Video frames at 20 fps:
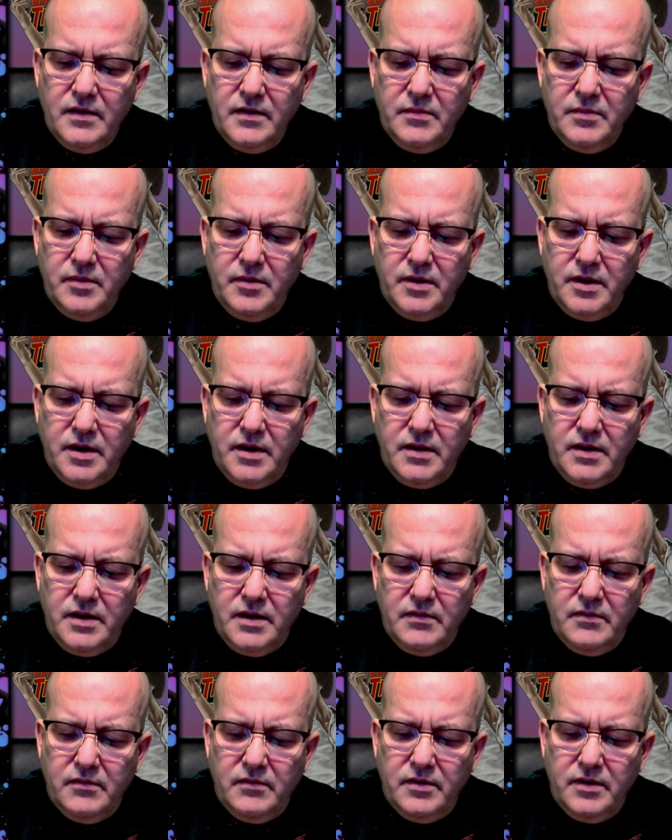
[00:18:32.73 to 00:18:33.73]
about getting
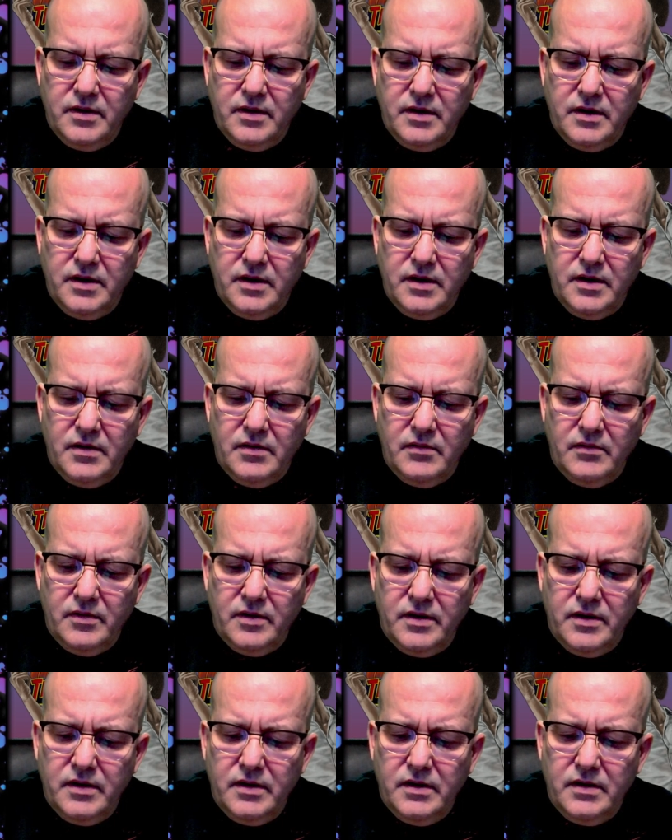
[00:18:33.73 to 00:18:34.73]
that right angle,
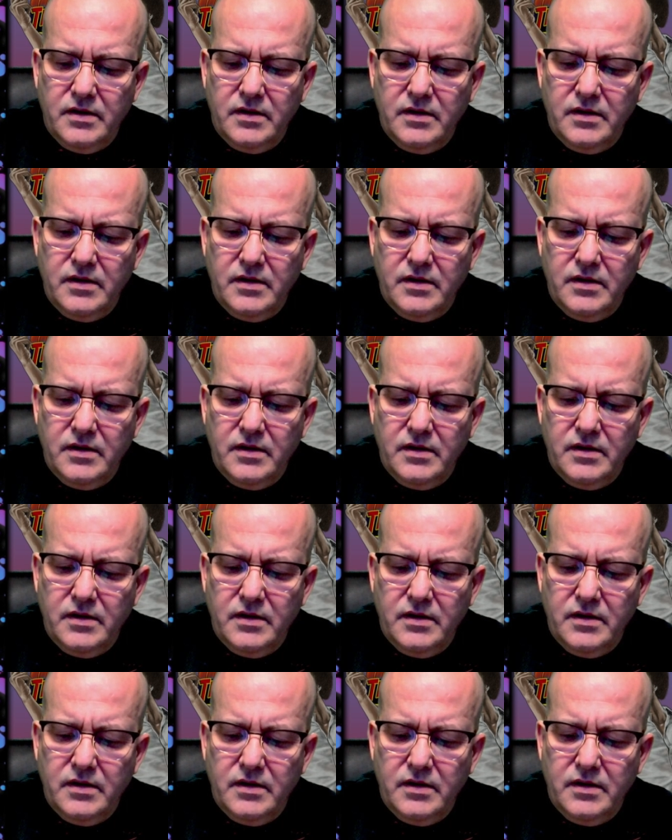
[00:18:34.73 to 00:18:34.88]
right?